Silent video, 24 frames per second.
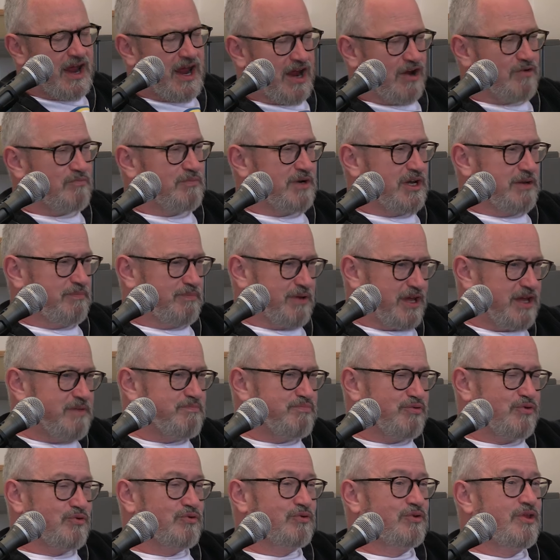out how many
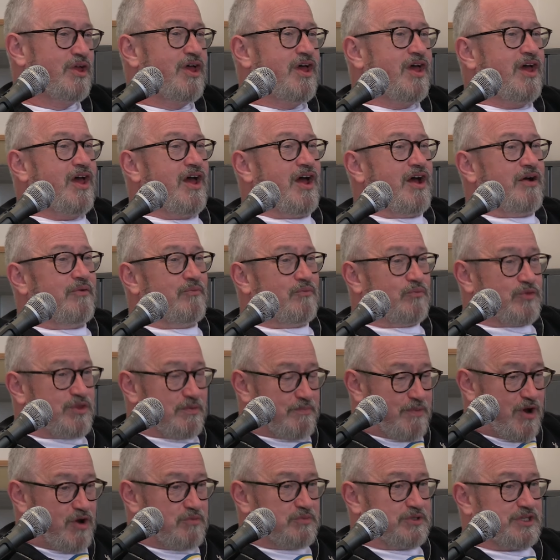people, the
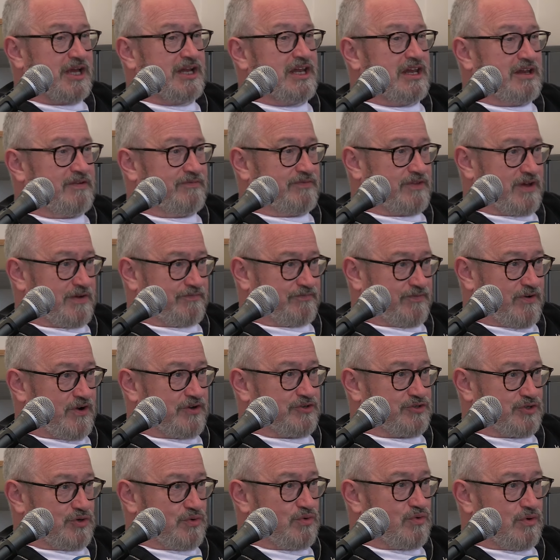moment they leave their
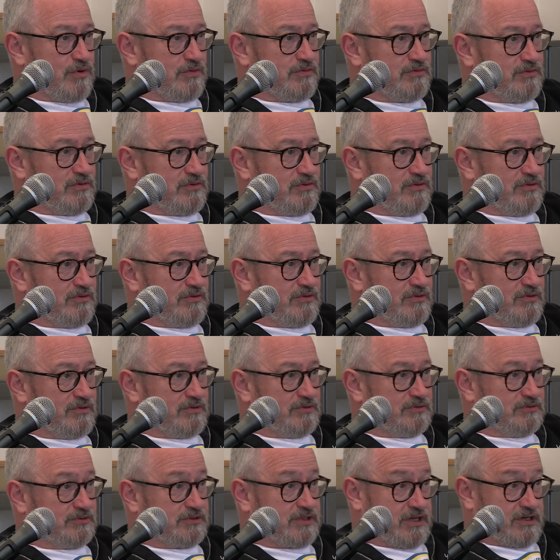front door,
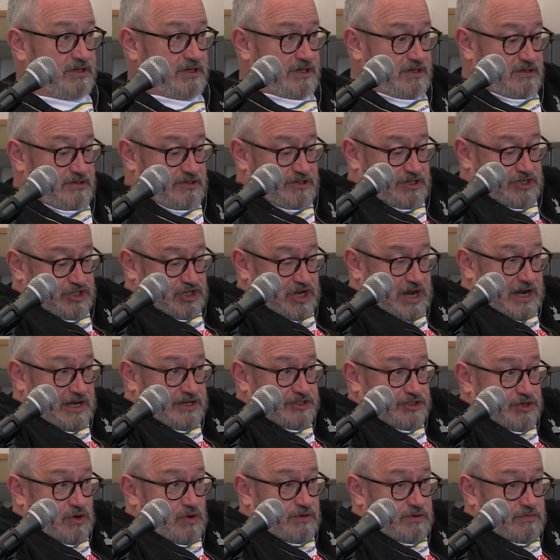the, the shell
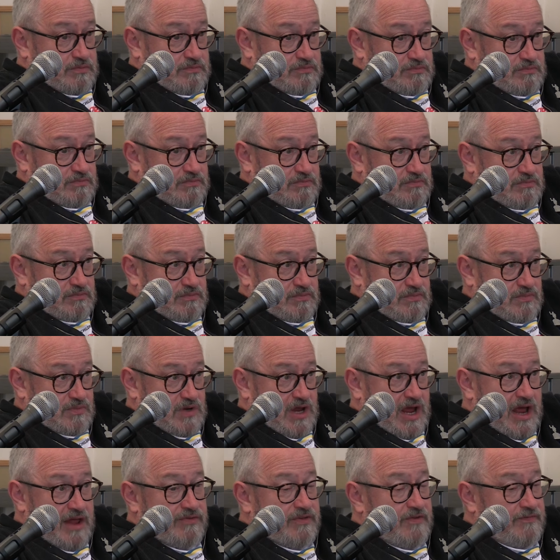is on. Mm
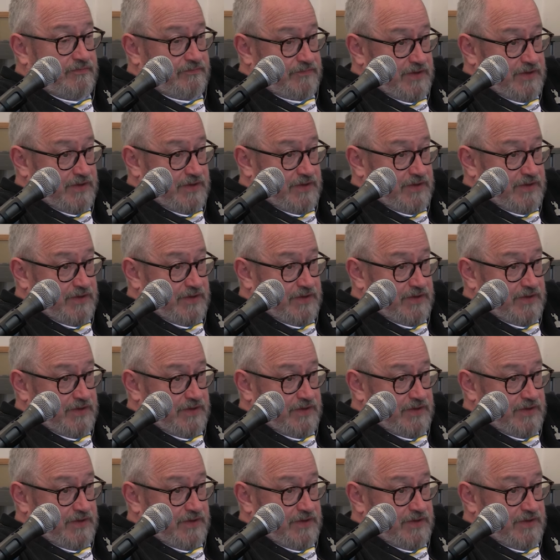and the